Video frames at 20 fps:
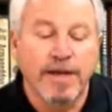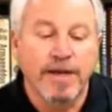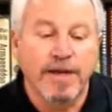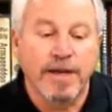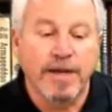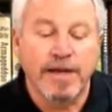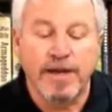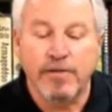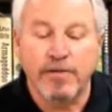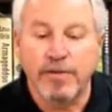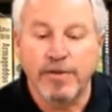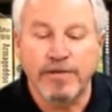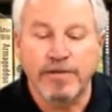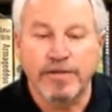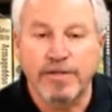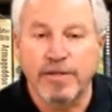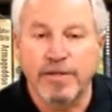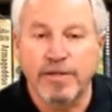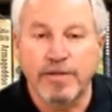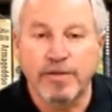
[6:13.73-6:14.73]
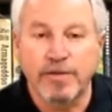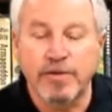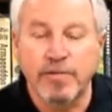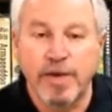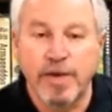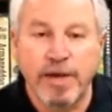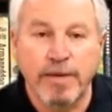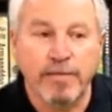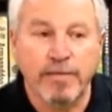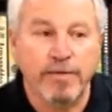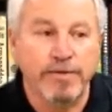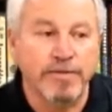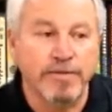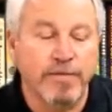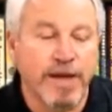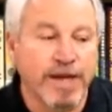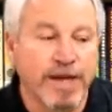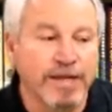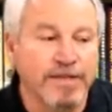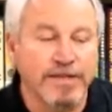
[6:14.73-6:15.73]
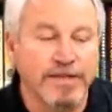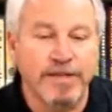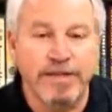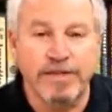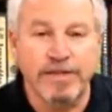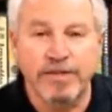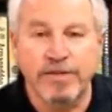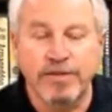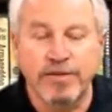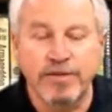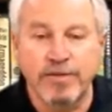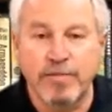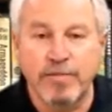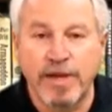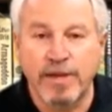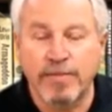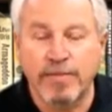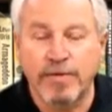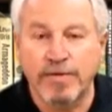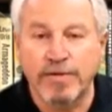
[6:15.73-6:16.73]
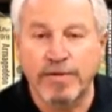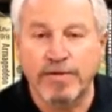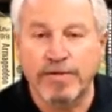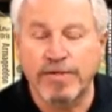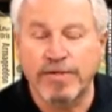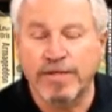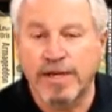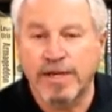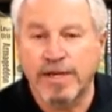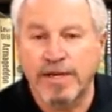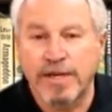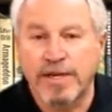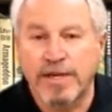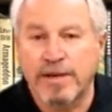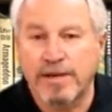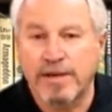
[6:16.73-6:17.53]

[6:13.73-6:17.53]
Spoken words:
whether it's in the newspapers, magazines, newspapers.